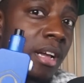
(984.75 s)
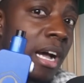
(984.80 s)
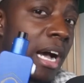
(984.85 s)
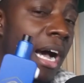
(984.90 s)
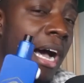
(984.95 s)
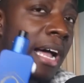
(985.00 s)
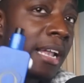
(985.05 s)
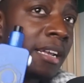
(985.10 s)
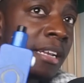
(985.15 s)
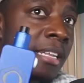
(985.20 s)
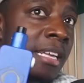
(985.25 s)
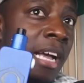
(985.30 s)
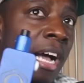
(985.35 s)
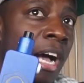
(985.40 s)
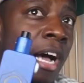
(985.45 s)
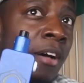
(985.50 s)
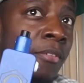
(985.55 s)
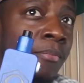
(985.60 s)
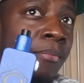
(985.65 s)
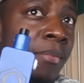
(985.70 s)
and they
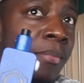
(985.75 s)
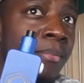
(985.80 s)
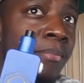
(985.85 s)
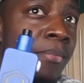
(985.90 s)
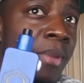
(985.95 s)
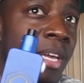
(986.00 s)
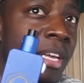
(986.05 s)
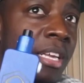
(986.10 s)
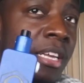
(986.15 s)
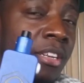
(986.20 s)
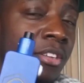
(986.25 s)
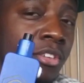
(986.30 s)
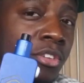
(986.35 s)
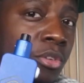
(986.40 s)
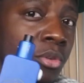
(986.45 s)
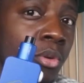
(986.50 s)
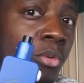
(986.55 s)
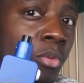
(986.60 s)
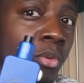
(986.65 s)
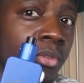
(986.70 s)
are making
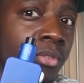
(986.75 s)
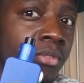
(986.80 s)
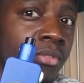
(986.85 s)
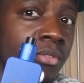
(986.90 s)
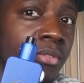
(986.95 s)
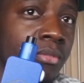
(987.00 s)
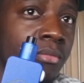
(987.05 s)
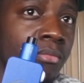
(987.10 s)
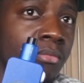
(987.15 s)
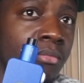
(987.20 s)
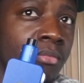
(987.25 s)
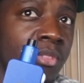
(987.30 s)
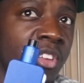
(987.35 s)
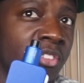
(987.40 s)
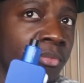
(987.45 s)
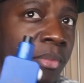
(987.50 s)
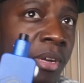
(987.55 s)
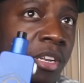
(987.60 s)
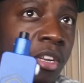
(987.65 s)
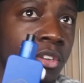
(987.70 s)
newer ones.
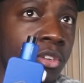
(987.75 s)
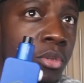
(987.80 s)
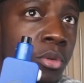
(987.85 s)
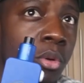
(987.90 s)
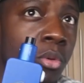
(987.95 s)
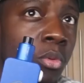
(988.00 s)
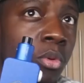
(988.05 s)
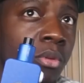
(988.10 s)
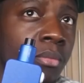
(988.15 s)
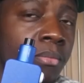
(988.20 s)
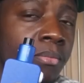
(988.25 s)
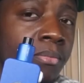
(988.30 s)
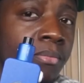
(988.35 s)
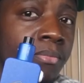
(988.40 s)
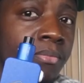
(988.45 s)
They've made a newer one,